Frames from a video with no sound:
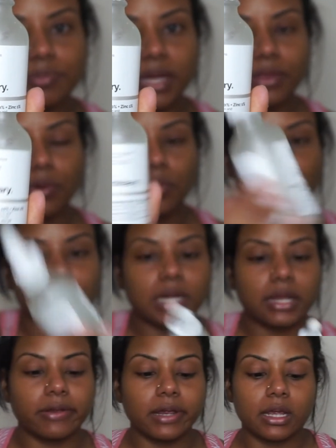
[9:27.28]
by The
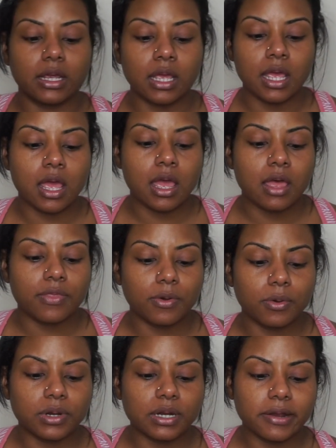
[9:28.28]
Ordinary. The
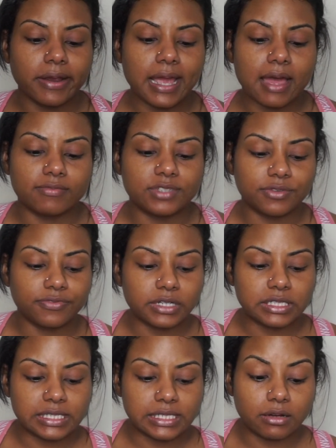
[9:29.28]
Ordinary have
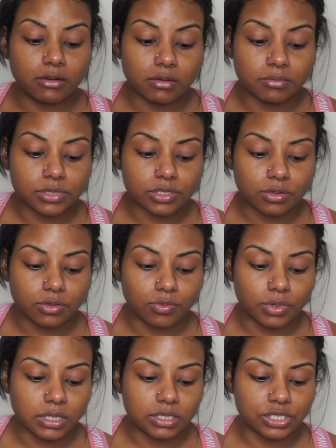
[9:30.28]
different serums, so you
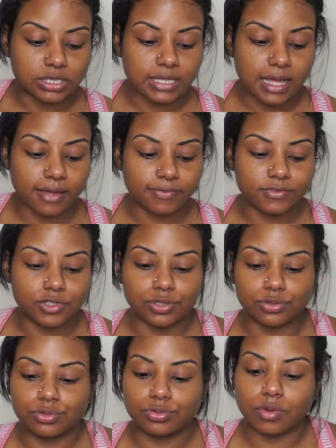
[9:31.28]
really just have
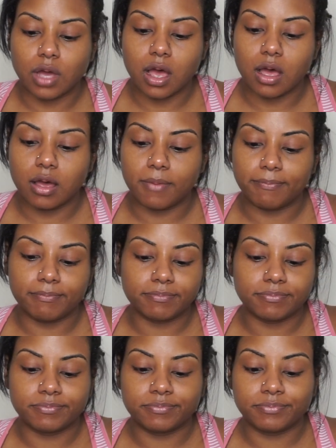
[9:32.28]
to
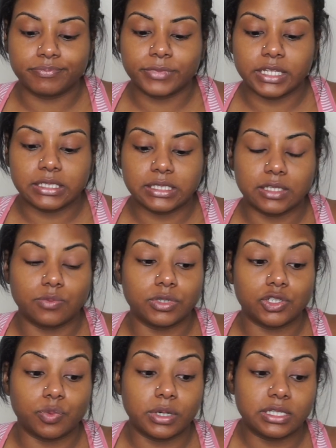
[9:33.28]
see
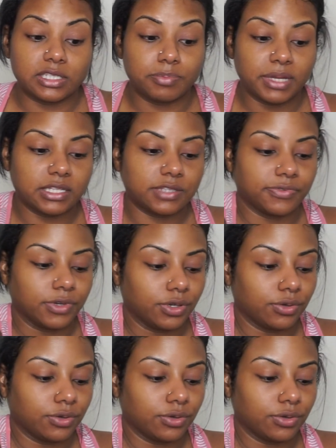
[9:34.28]
which one is best for you.